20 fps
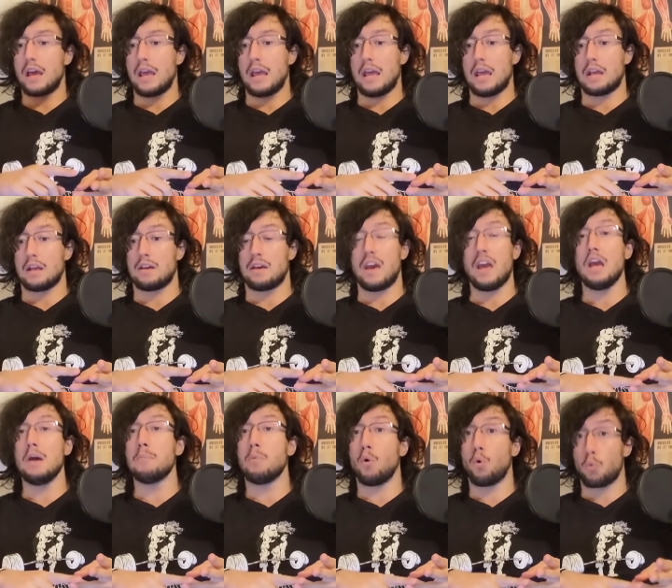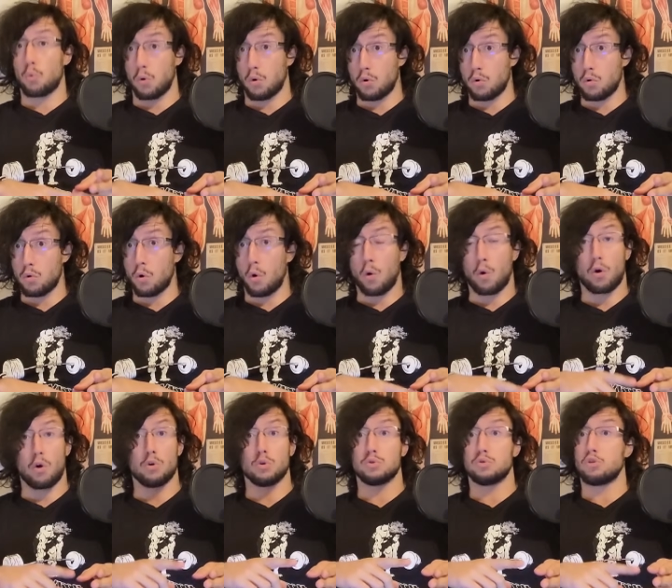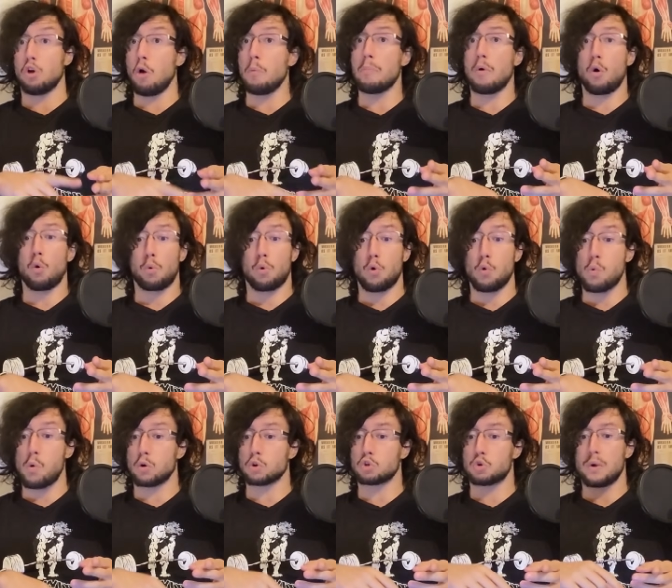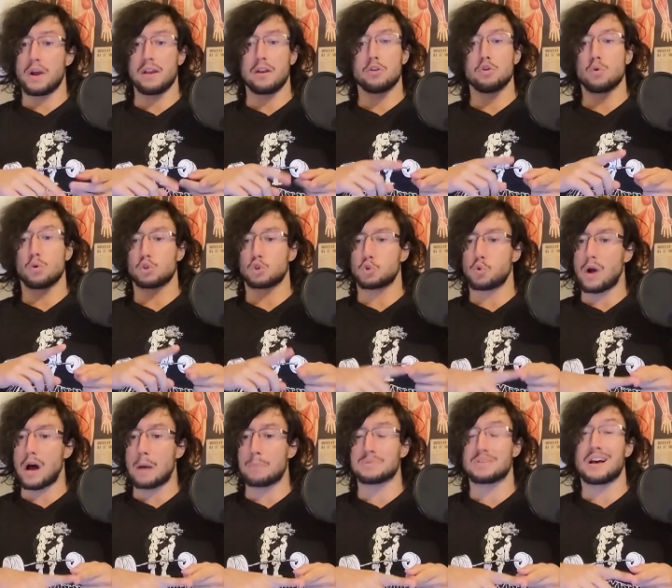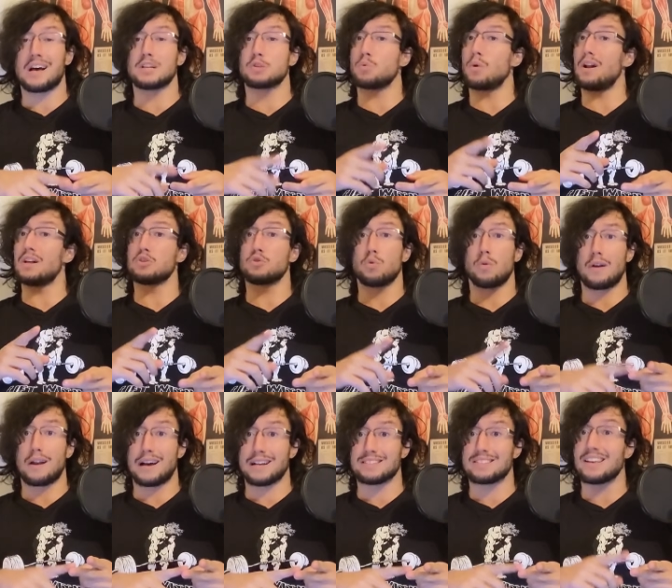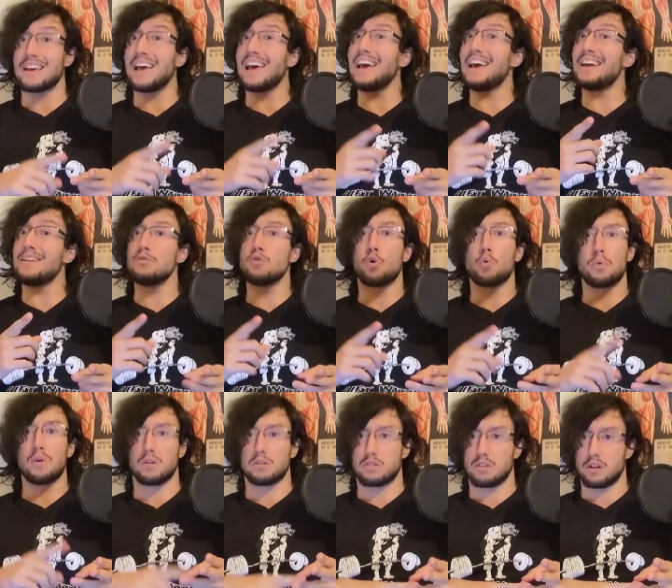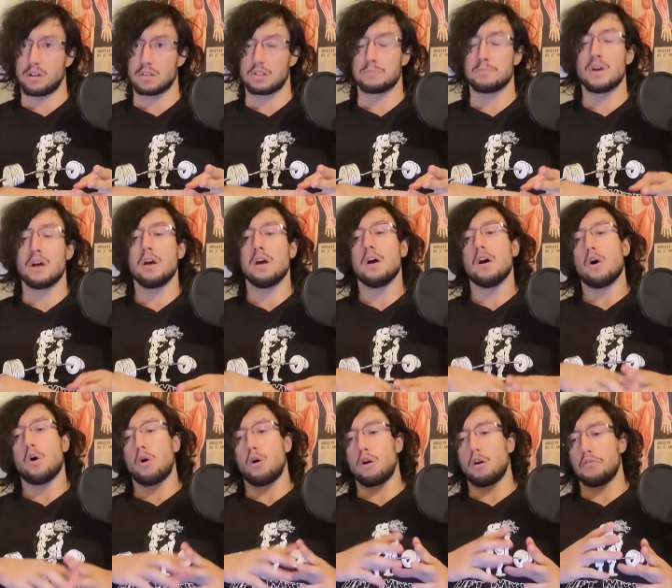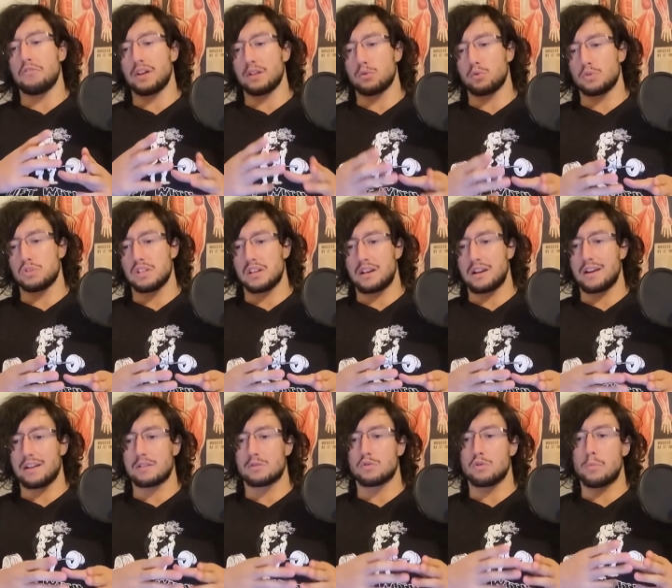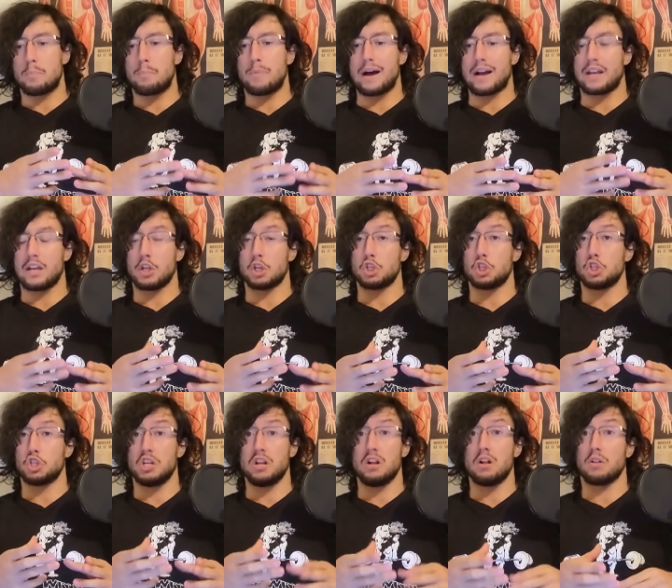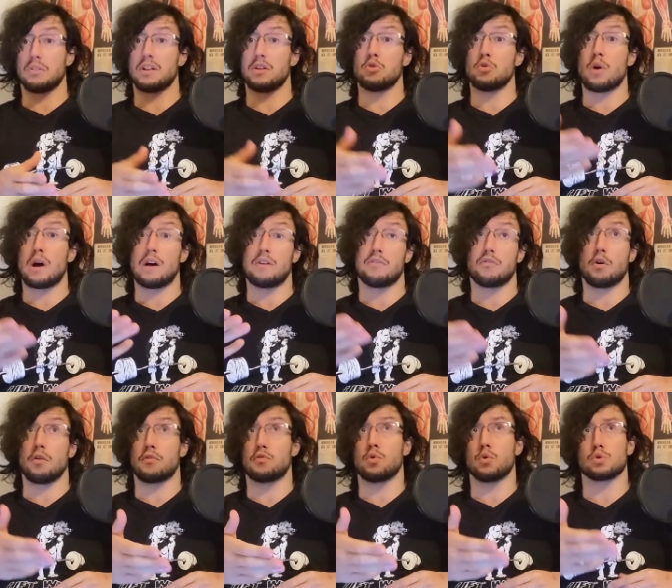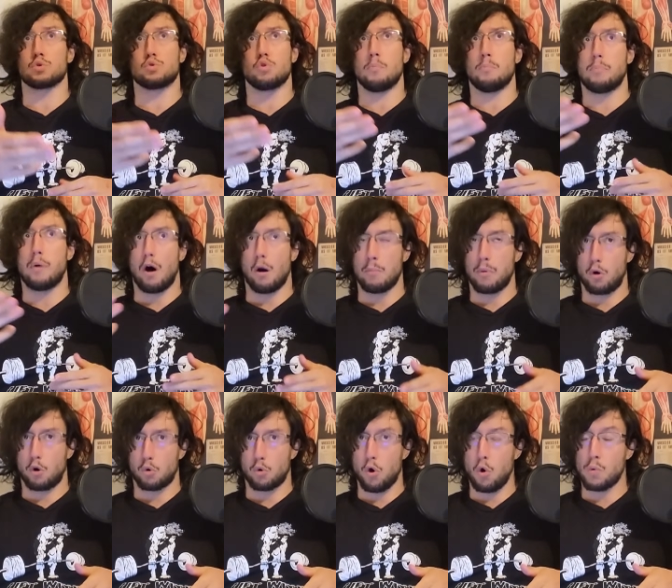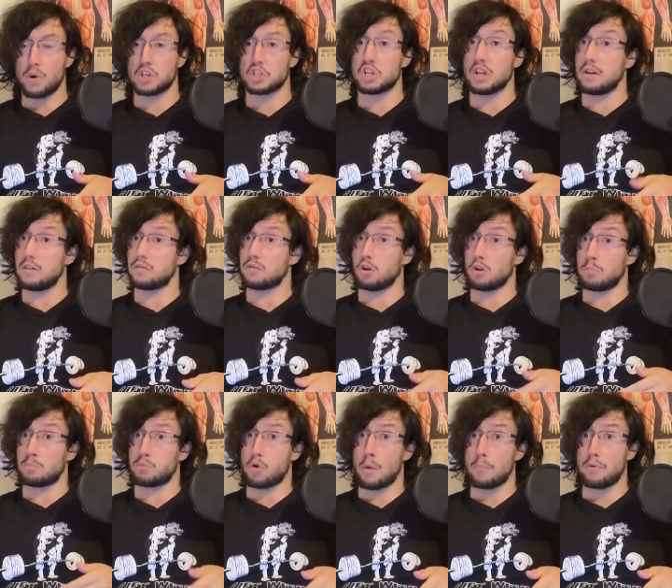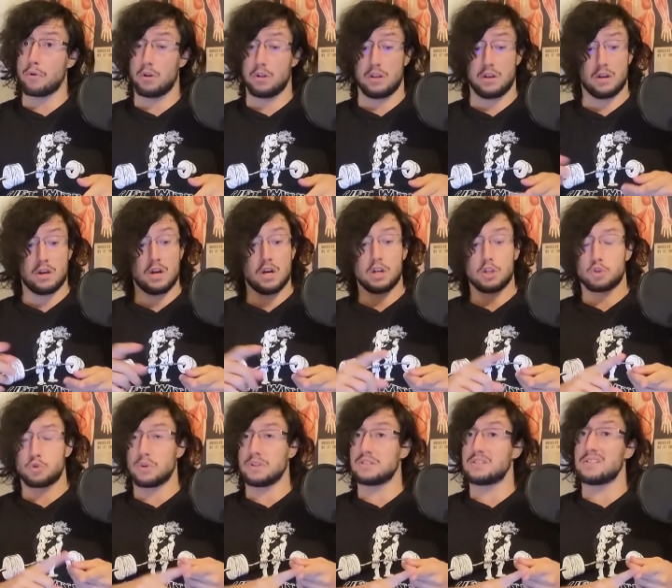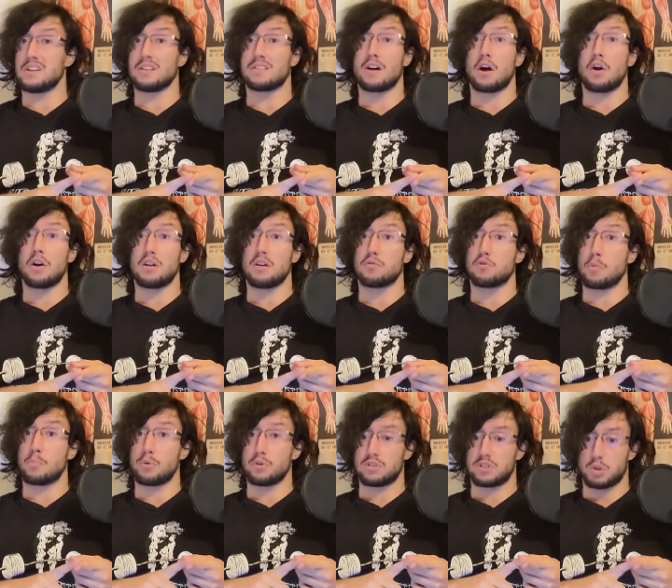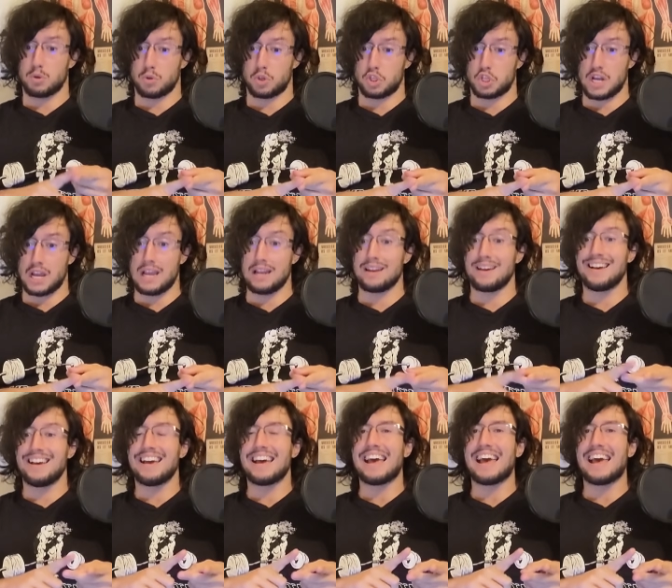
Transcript: A cable row or a dumbbell row will train your traps as well as your lats and your rear delts. All of that to say that it's a package deal. Then you have, of course, the barbell row, which, if done properly, trains the entirety of the posterior chain